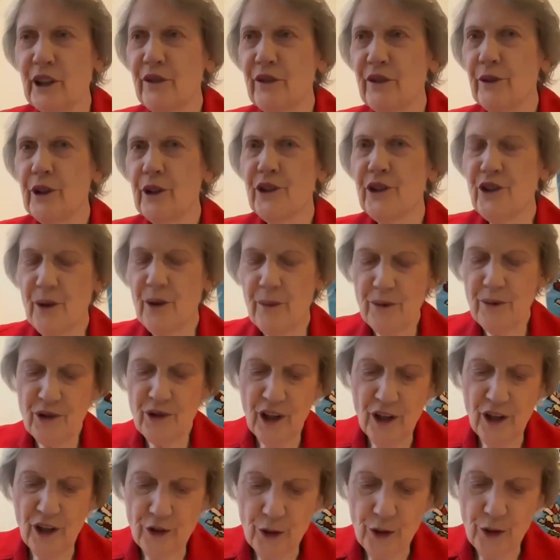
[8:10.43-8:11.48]
very
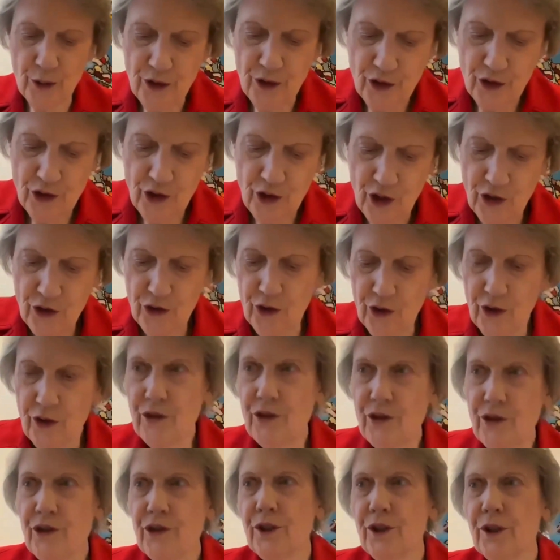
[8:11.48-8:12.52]
substantial
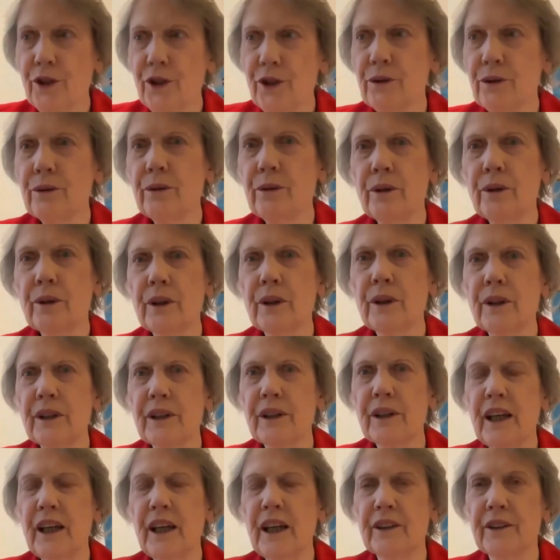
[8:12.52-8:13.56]
suggestions too,
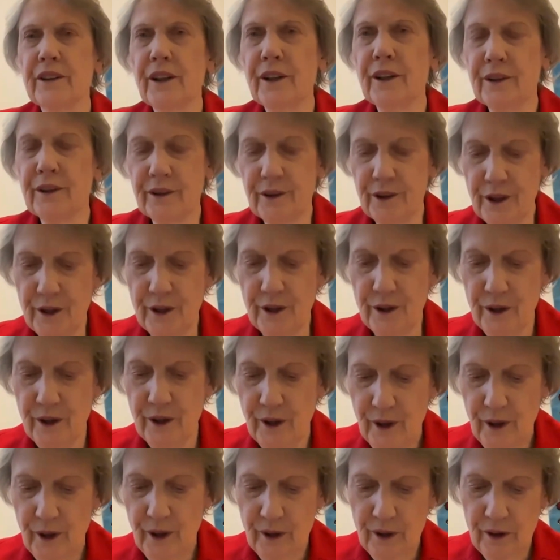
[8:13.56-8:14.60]
Ken, and the
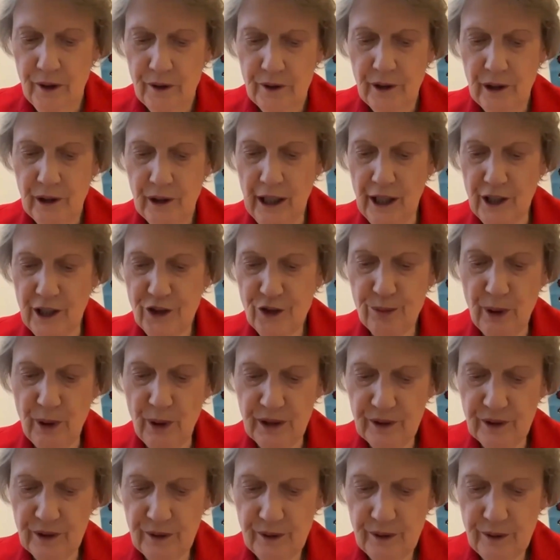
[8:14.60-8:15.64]
last
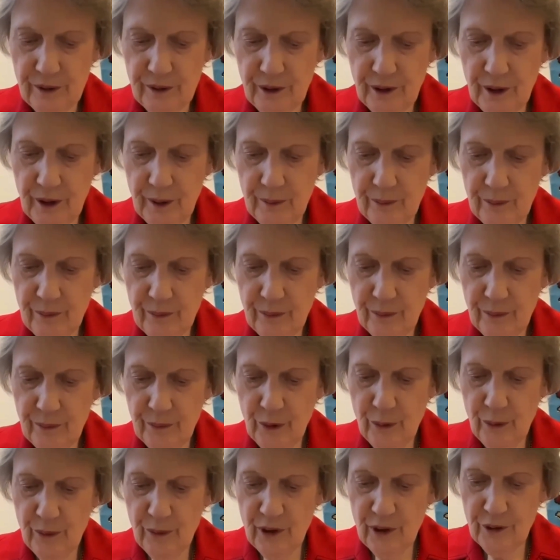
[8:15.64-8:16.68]
one
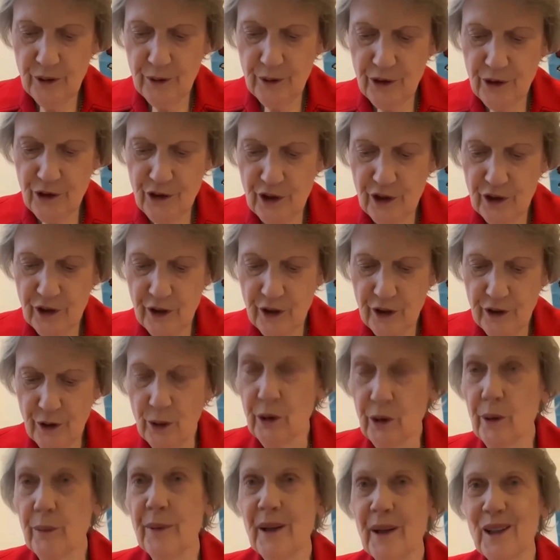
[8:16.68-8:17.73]
would be interesting to
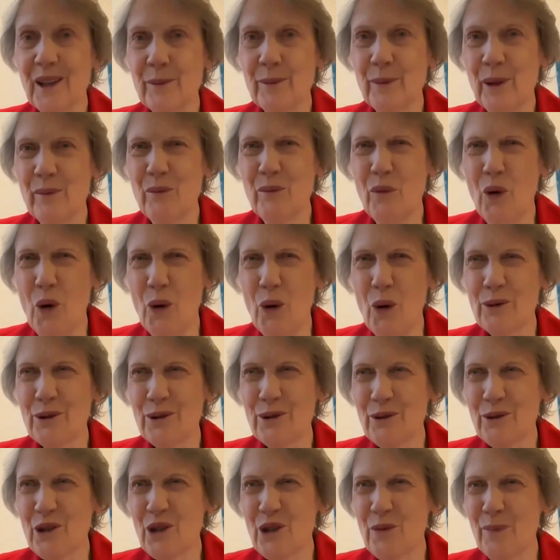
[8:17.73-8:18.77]
talk about a bit more
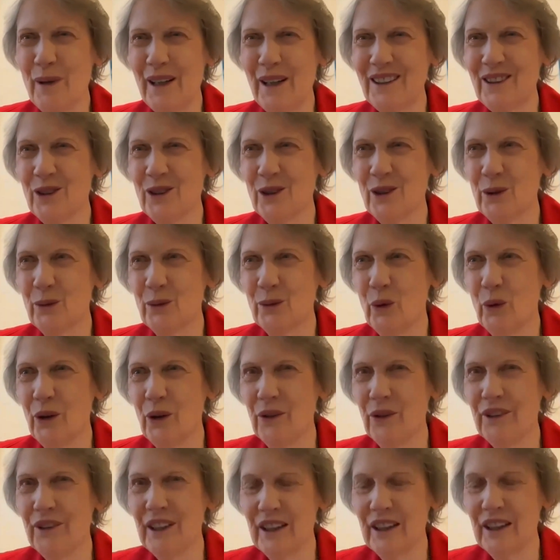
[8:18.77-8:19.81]
with respect to
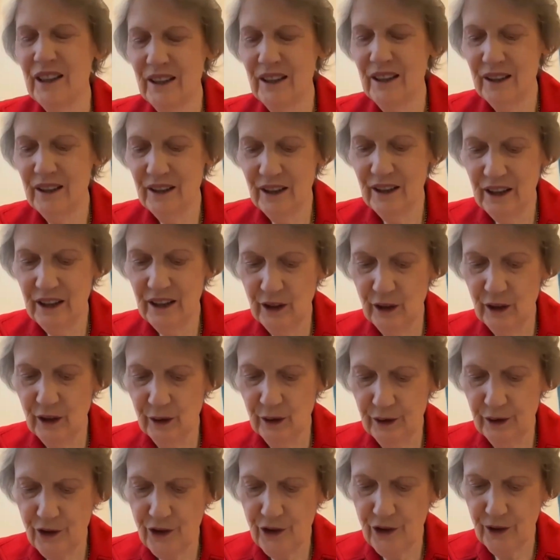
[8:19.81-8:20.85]
what the
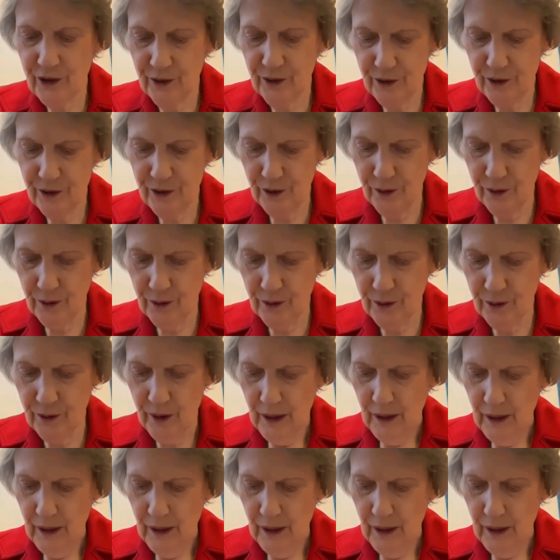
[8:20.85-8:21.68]
elders could do.